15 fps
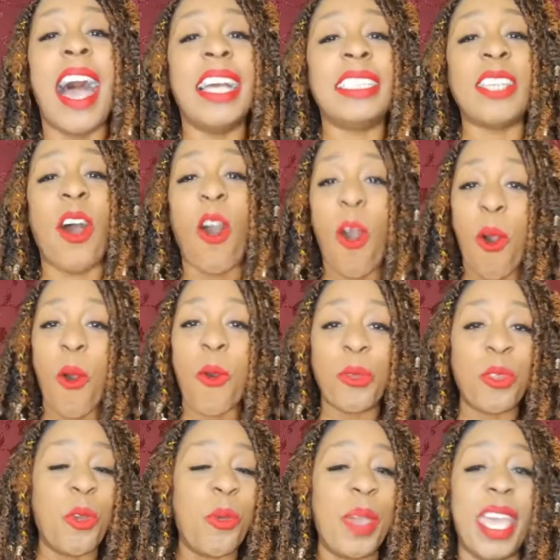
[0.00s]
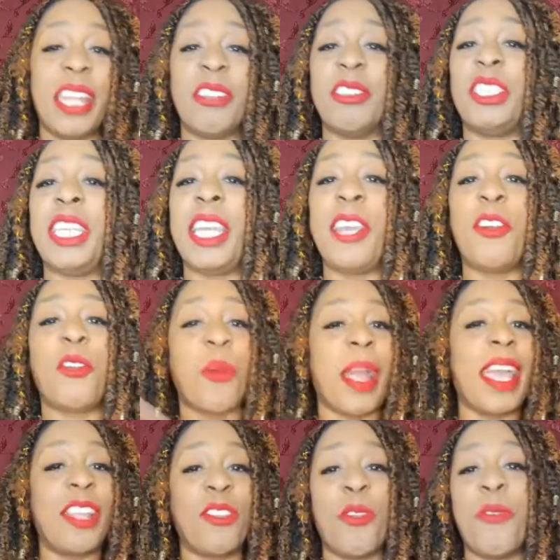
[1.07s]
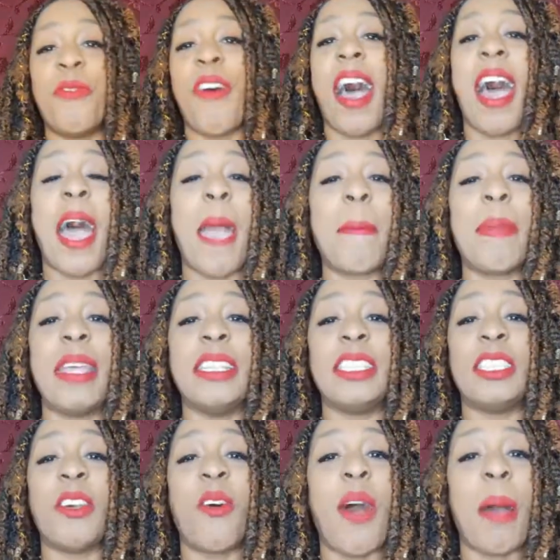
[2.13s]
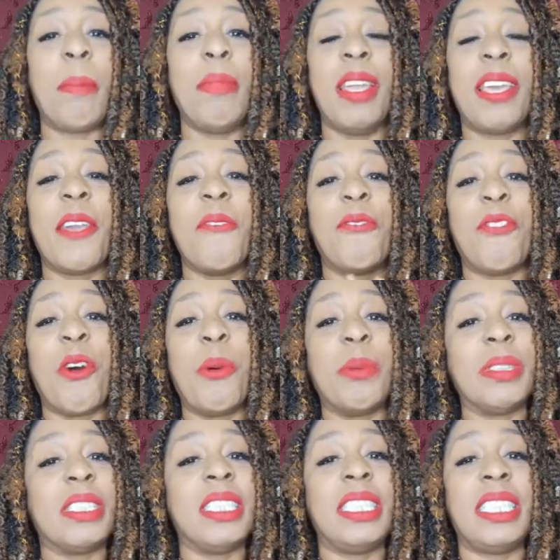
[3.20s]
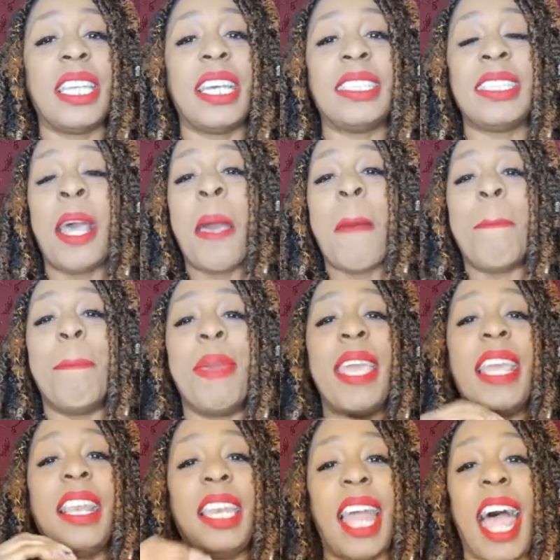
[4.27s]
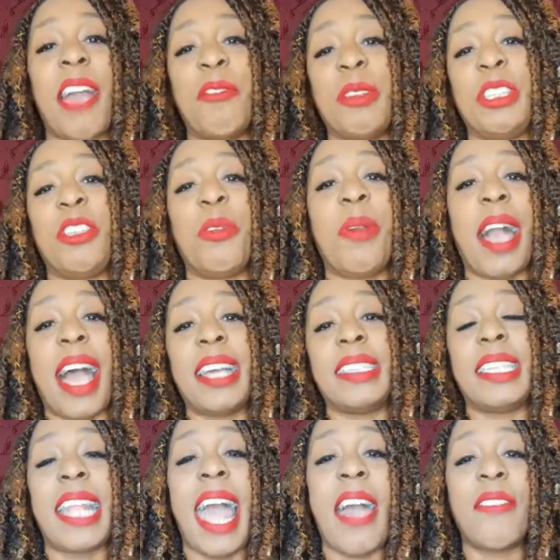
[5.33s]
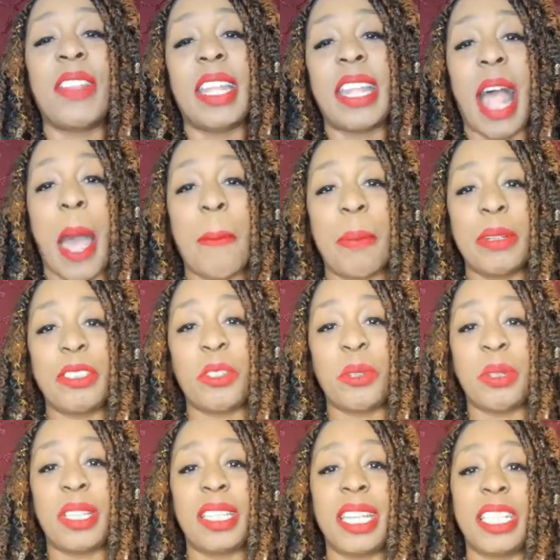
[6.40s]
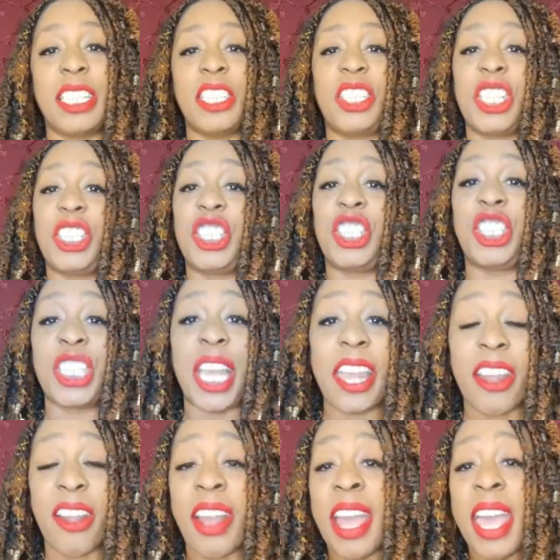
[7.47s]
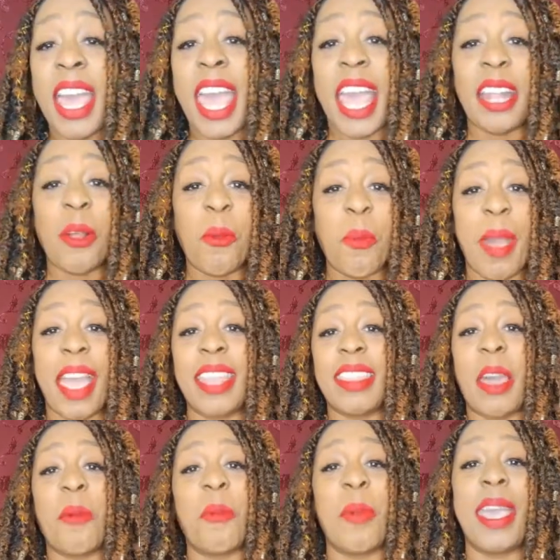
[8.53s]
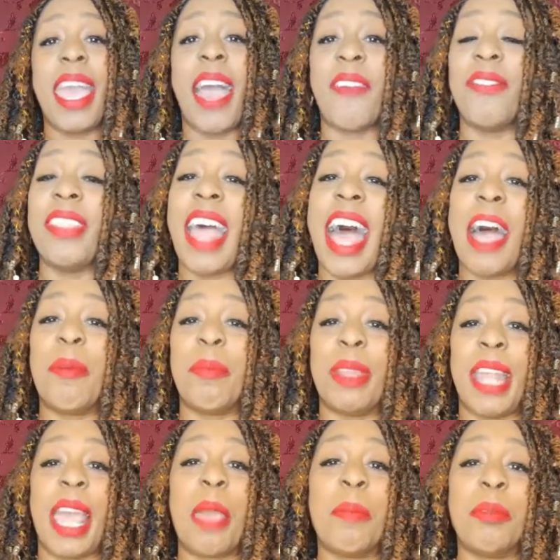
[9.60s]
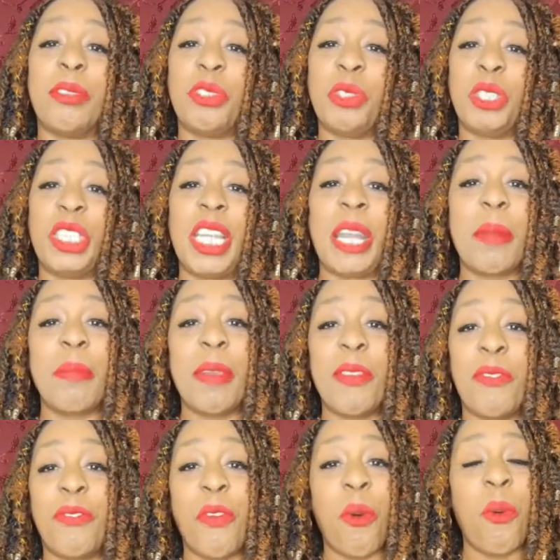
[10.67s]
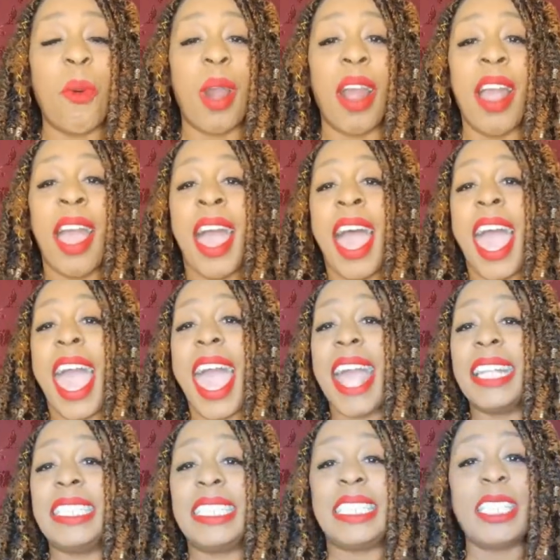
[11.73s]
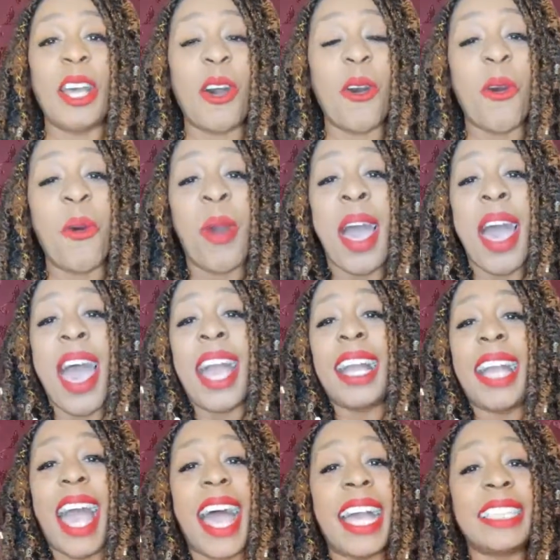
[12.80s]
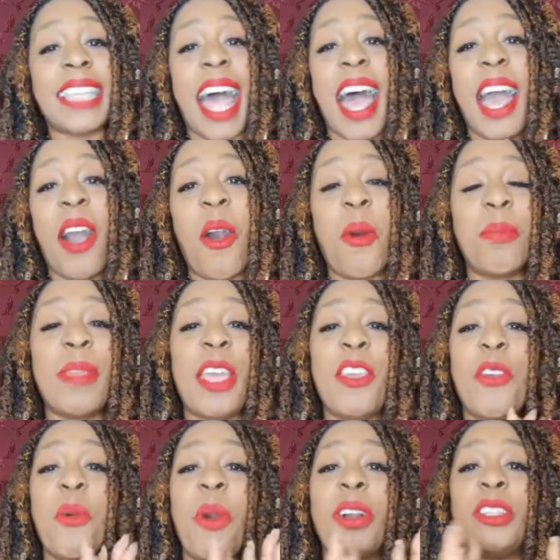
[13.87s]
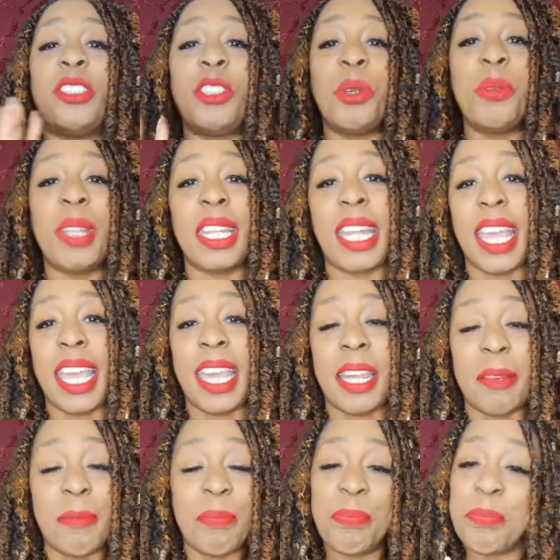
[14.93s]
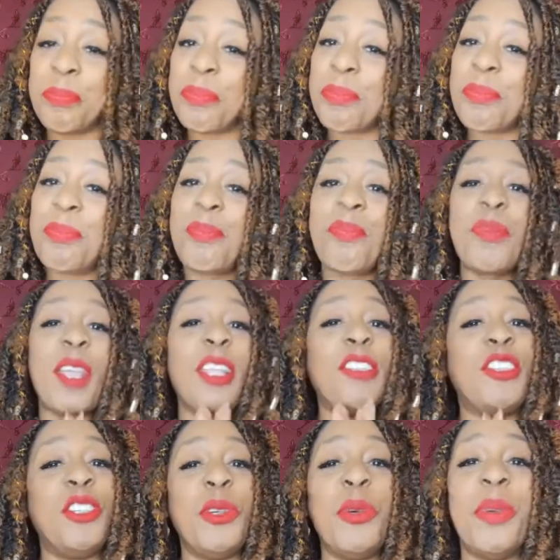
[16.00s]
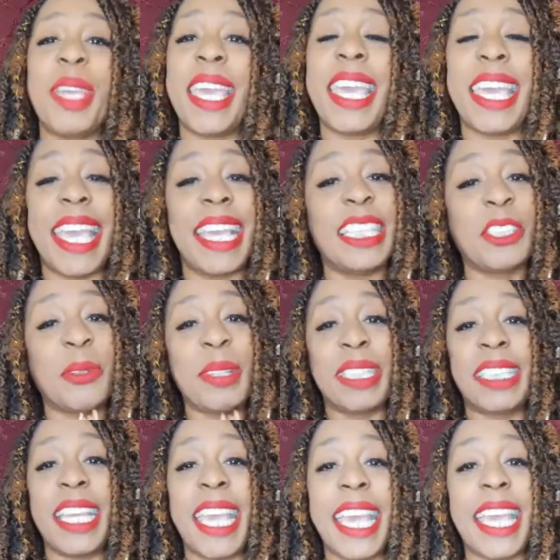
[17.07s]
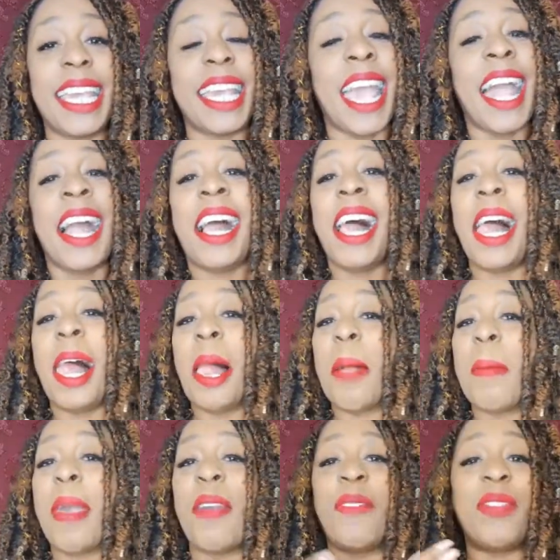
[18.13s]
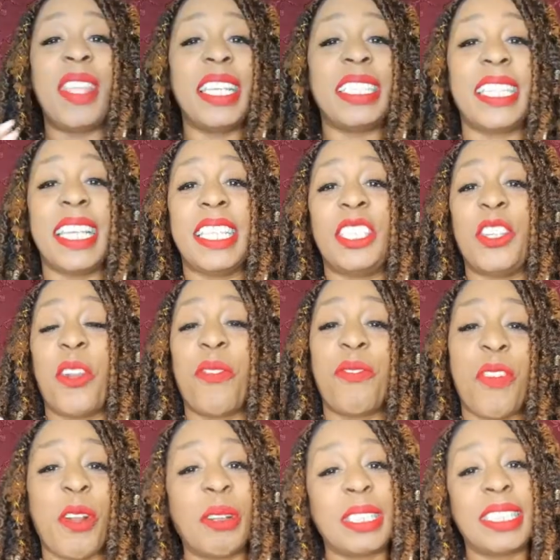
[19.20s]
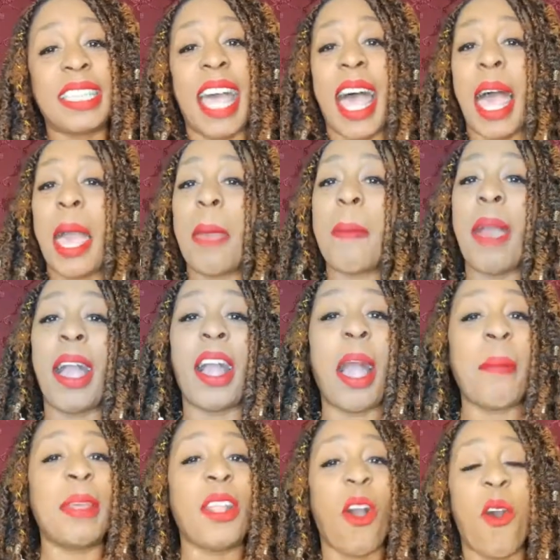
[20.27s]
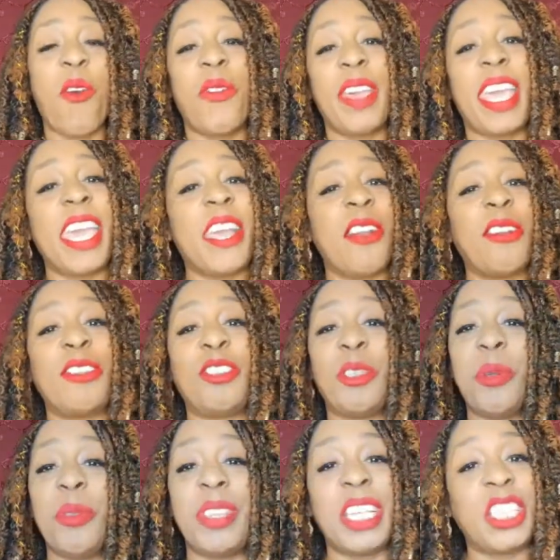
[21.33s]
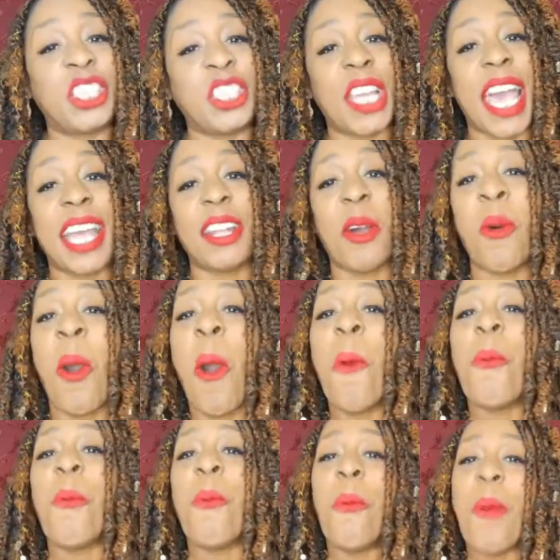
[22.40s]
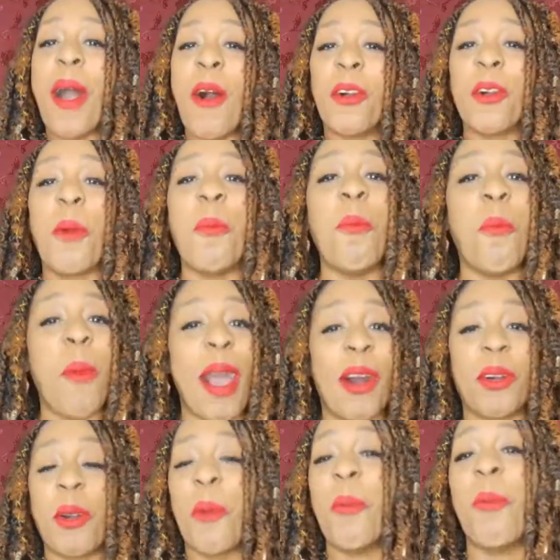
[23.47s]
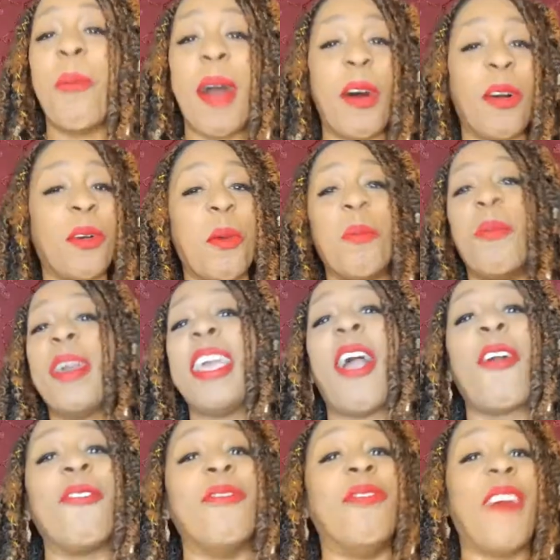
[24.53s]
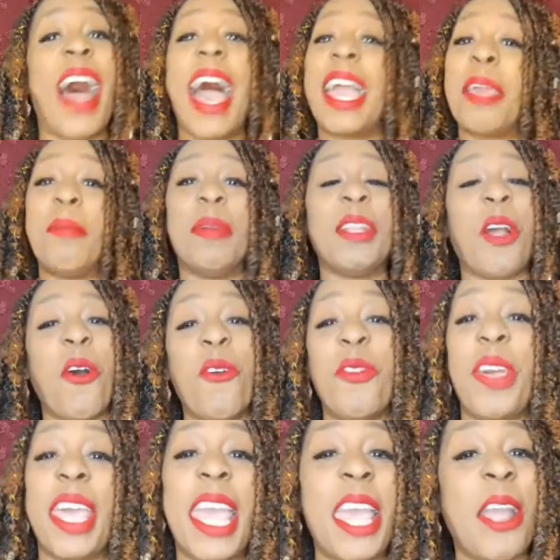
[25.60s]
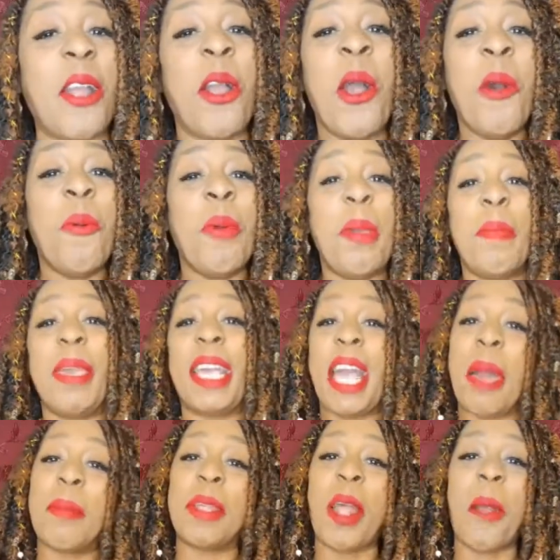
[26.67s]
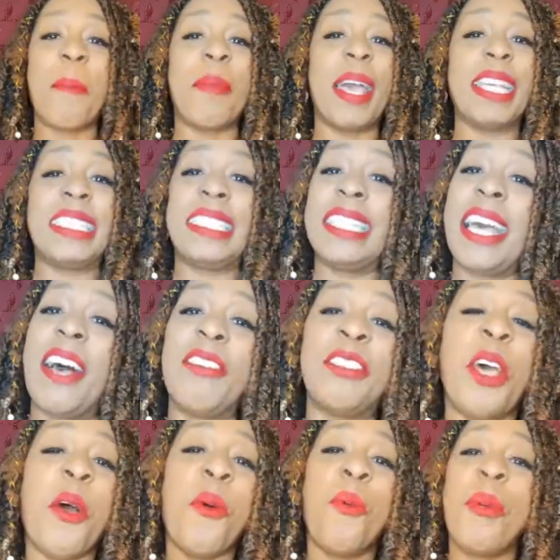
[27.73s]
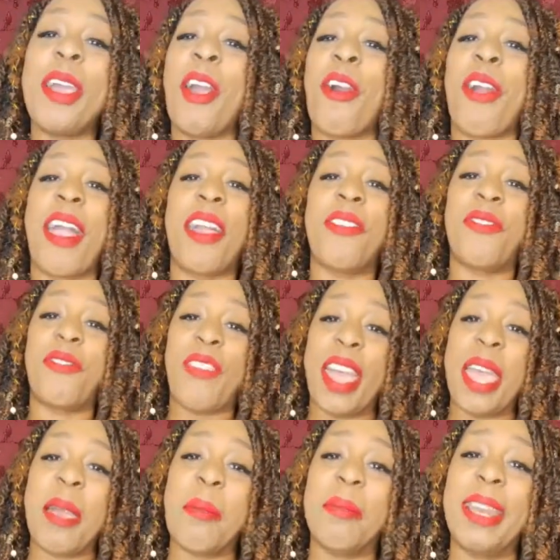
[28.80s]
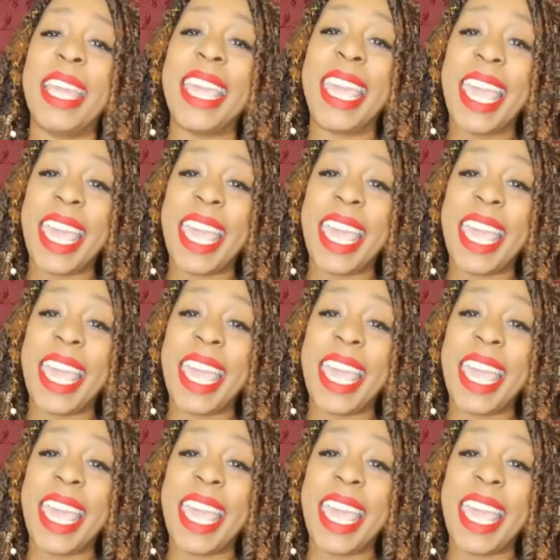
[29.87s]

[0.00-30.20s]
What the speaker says: It's a whole new energy, great new vibe, and so I'm looking forward to just being live with you guys and having an opportunity to just share in a way that we have not been able to share before. And so, guys, I hope that you are tuning in to Kiki's Critique. If this is your first time coming over here to this channel, welcome, welcome, welcome. We are vibing over here. We becoming our best selves. We are a family